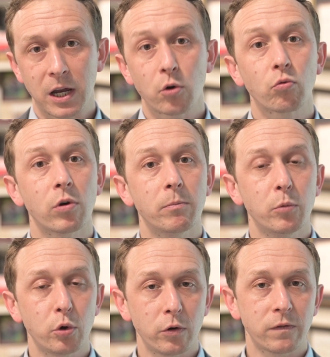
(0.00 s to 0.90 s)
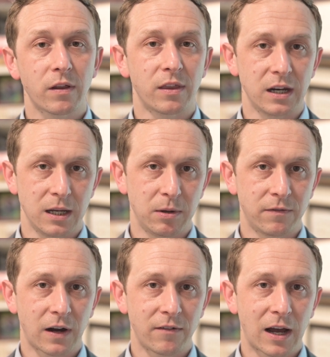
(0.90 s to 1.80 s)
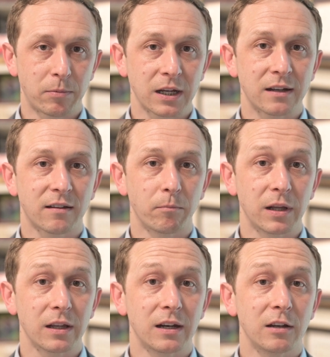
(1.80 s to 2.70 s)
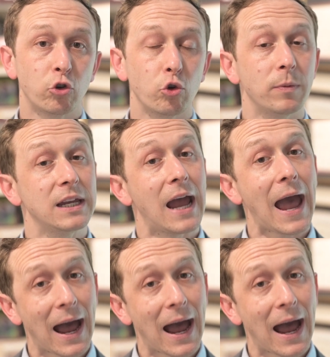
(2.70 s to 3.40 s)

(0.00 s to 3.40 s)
it removed the EB-5 applicant's ability to be